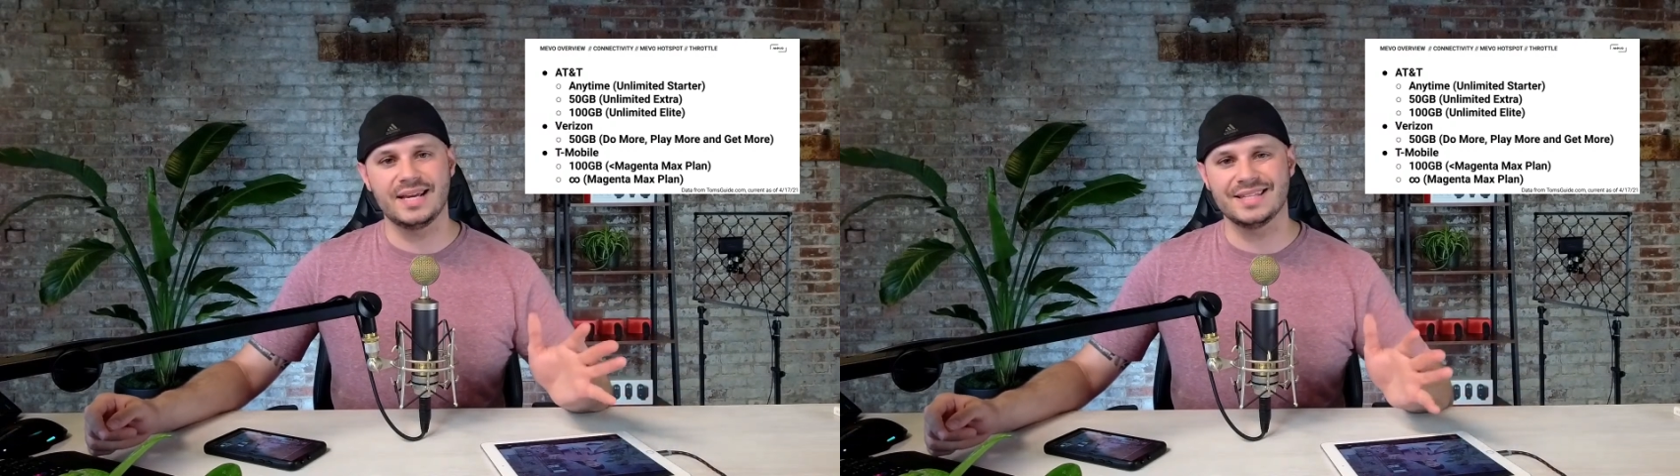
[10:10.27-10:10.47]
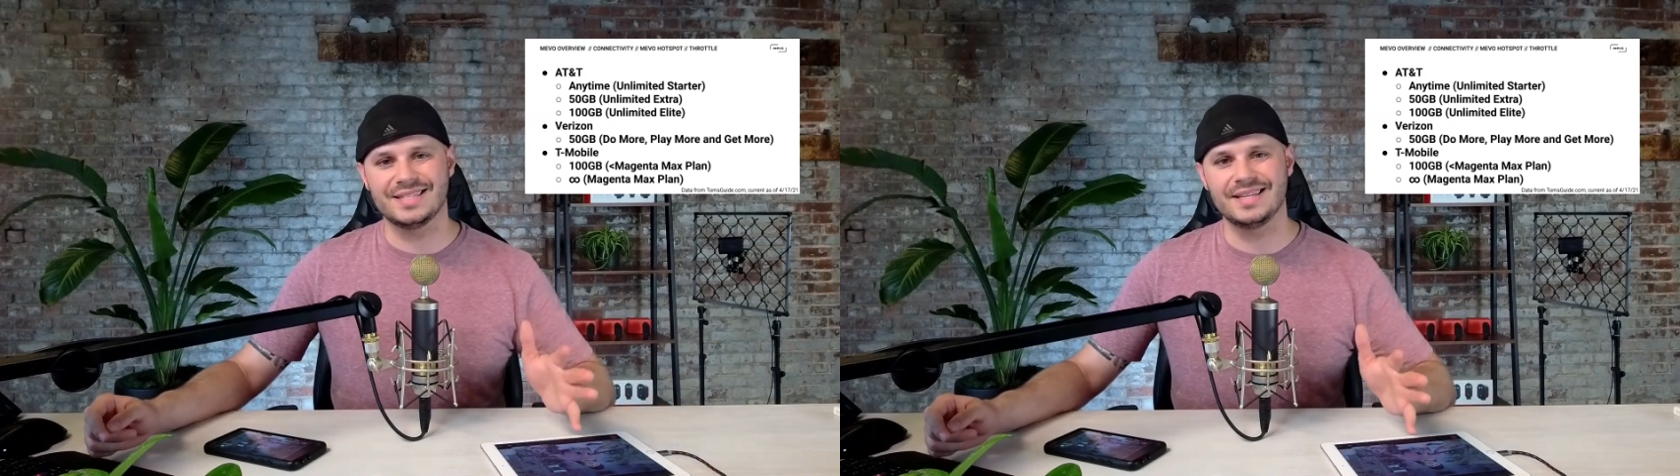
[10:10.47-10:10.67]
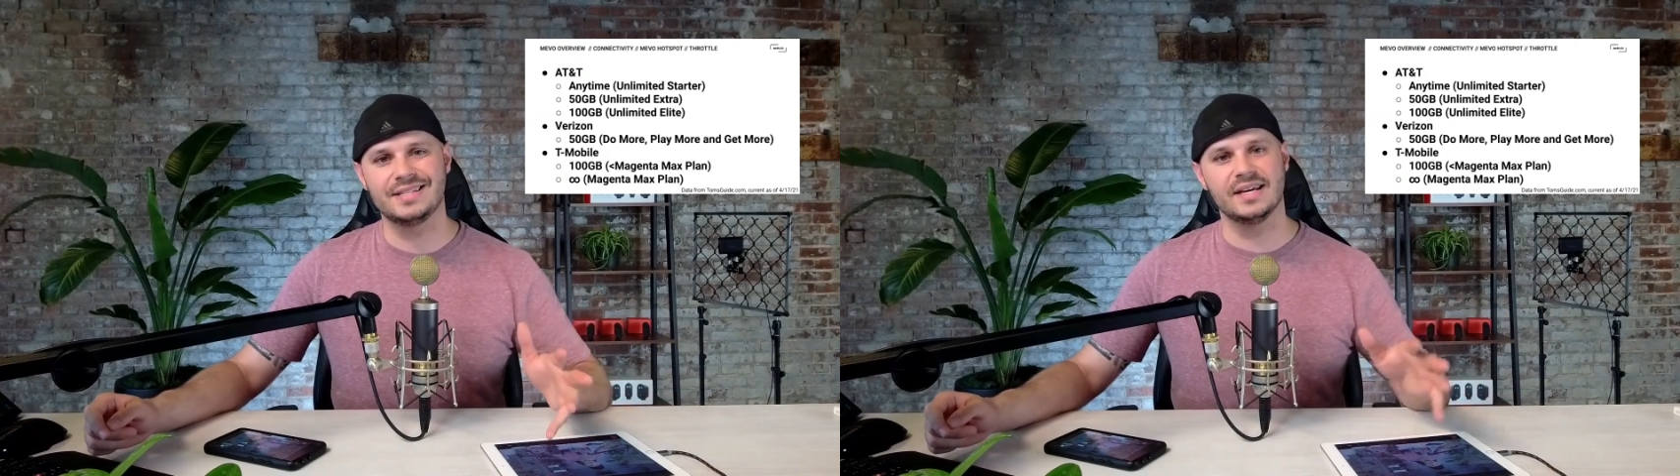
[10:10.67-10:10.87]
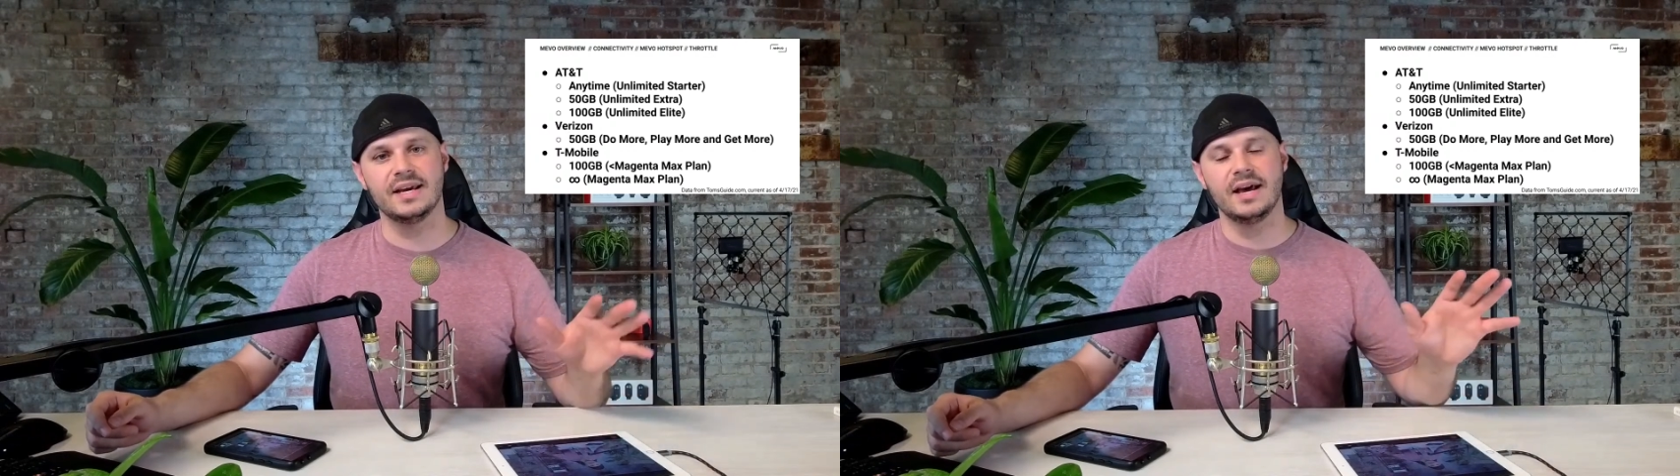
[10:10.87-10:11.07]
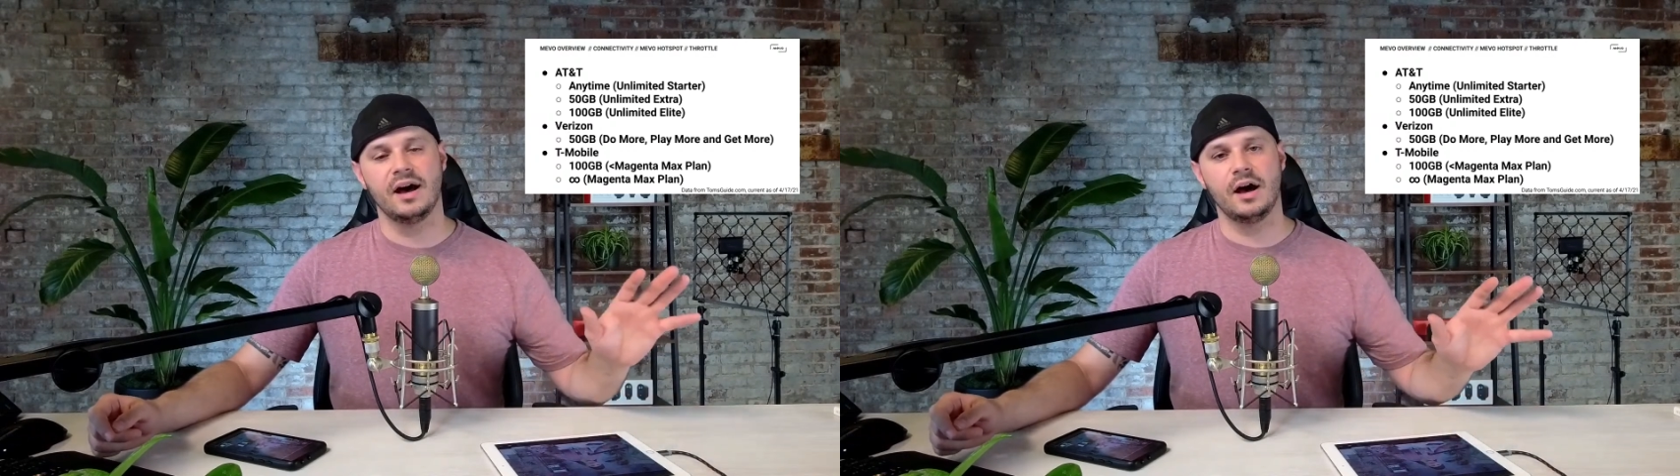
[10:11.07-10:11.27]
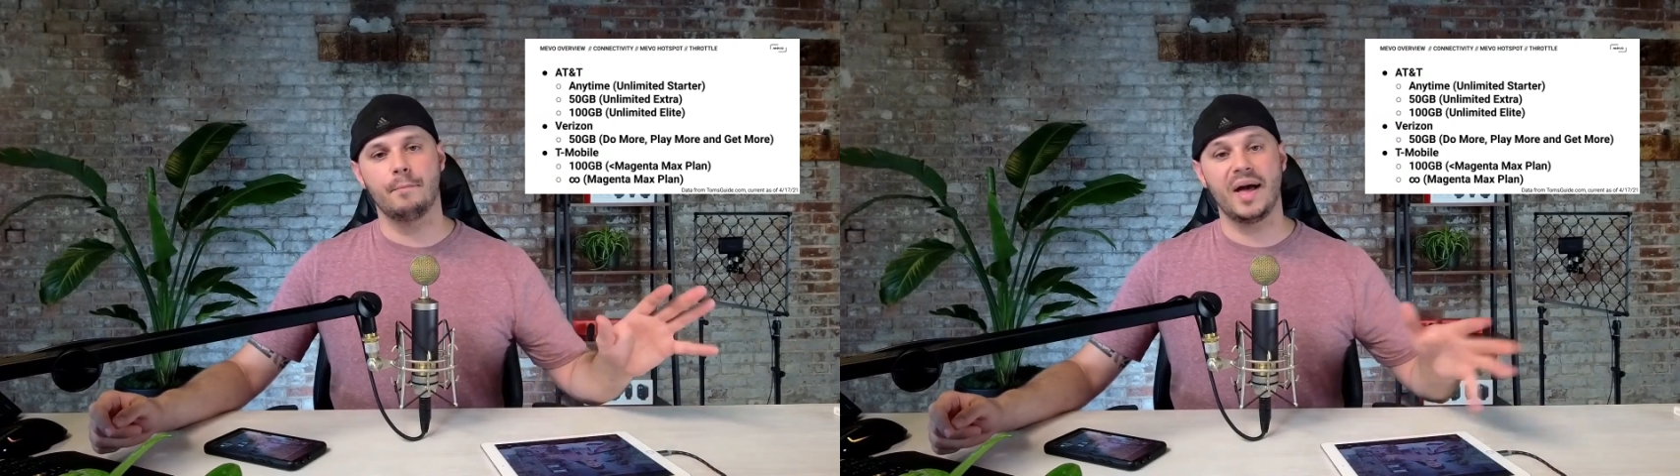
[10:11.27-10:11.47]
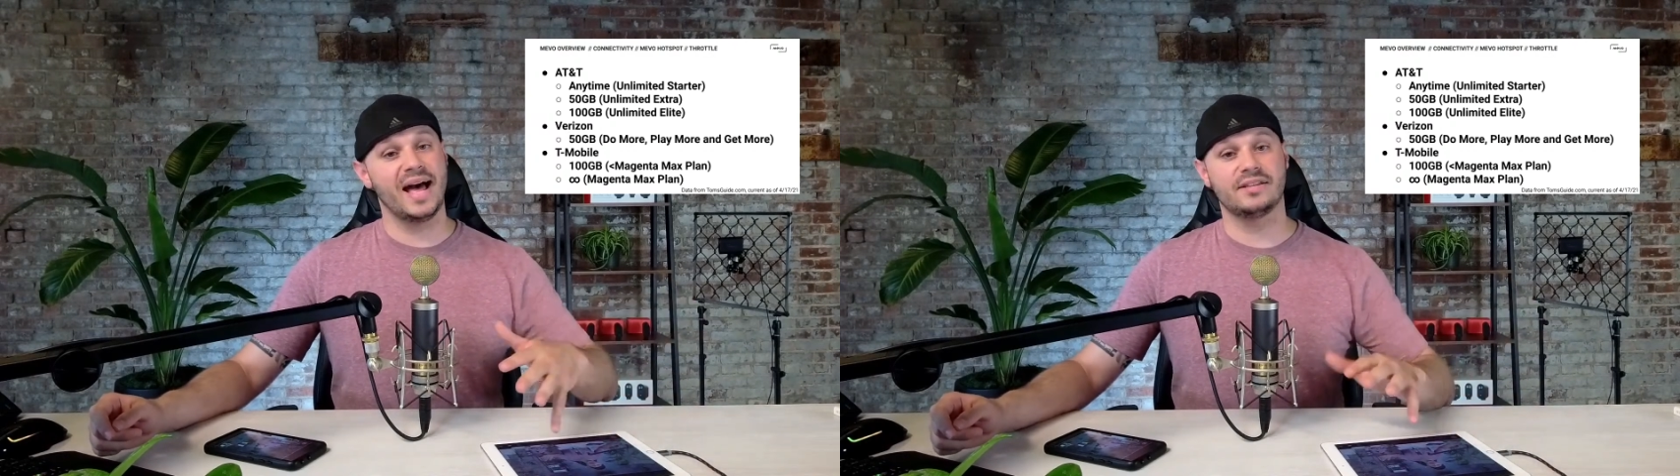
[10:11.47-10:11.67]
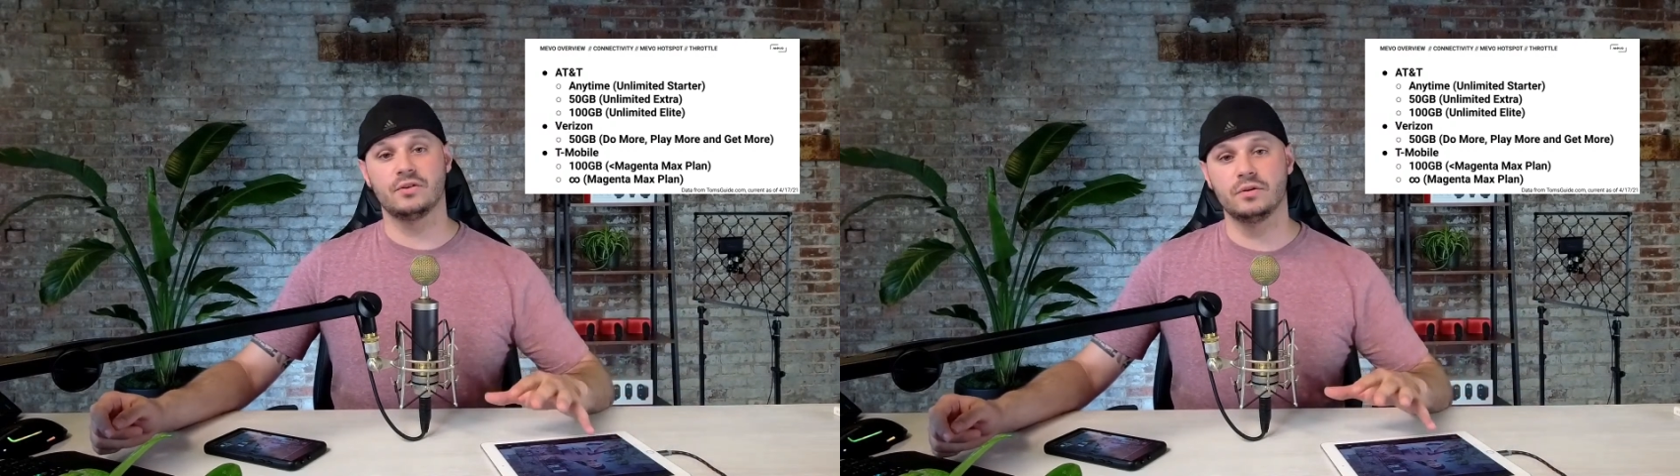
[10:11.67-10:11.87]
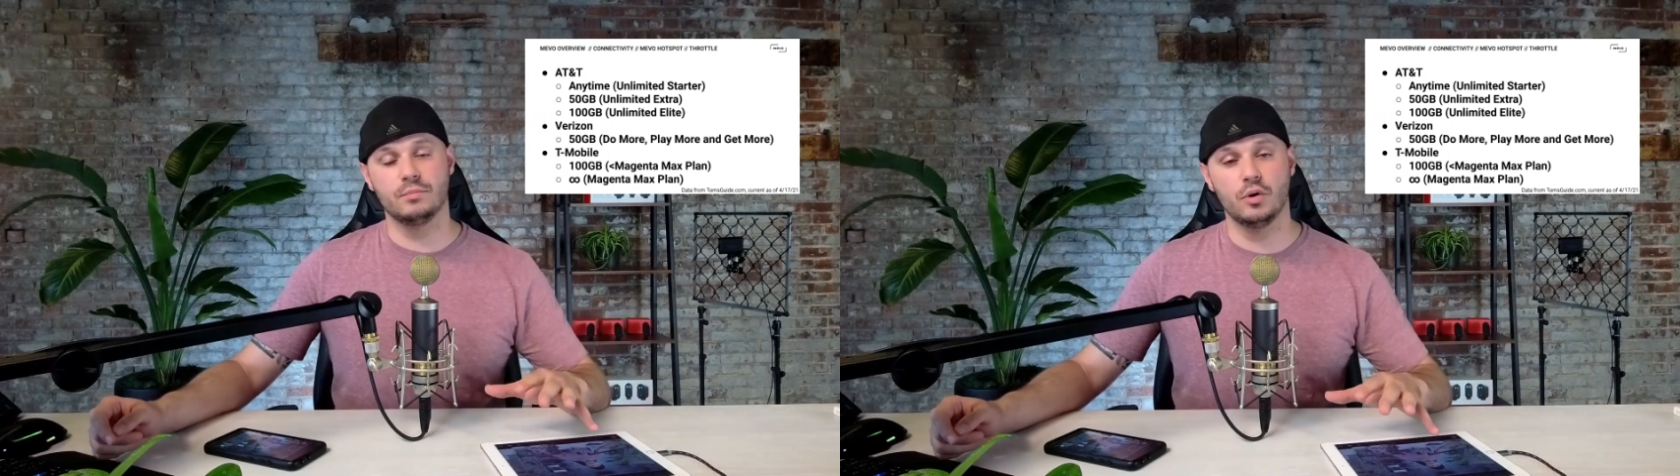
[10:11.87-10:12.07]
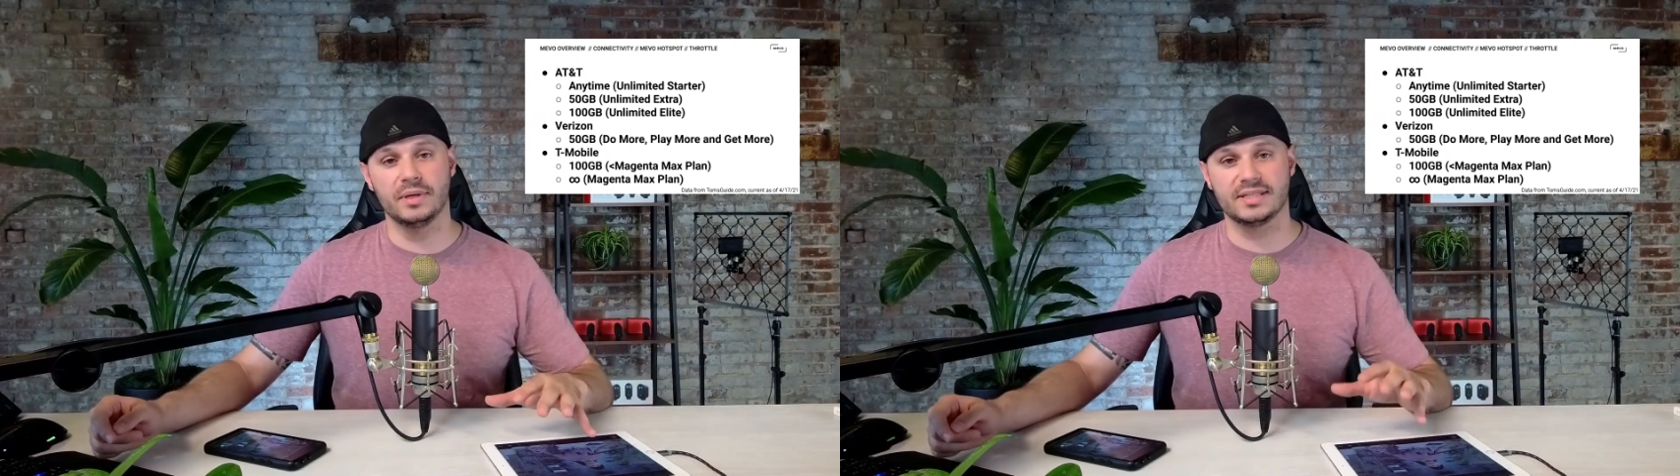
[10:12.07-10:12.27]
consistent past those
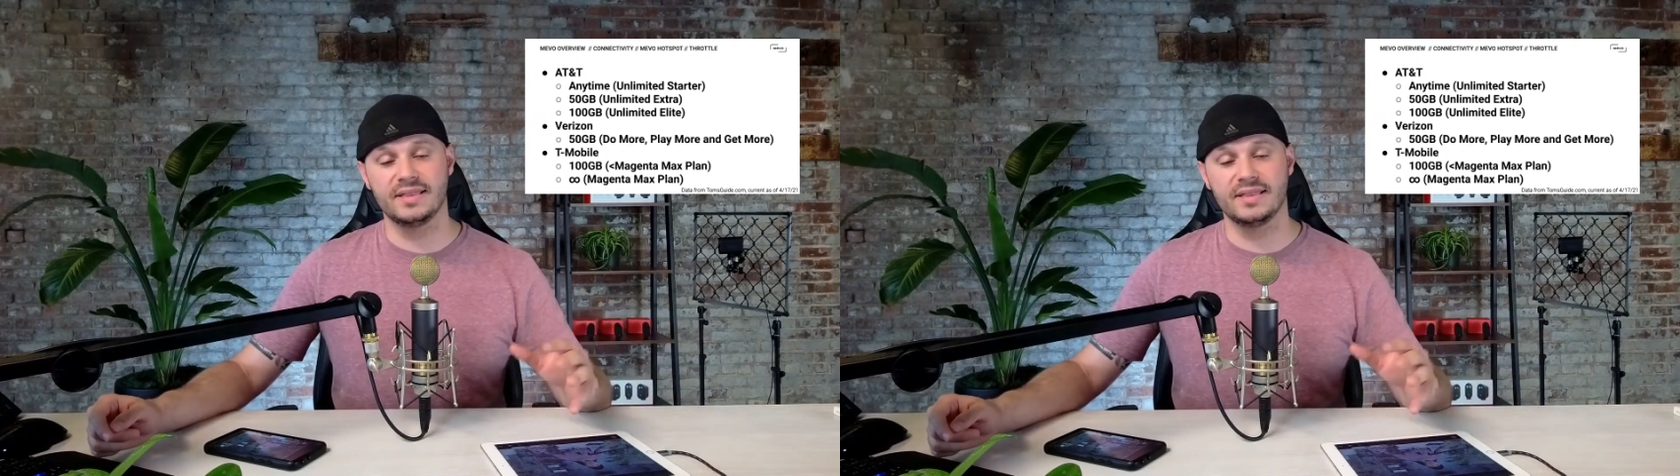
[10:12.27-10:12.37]
moments.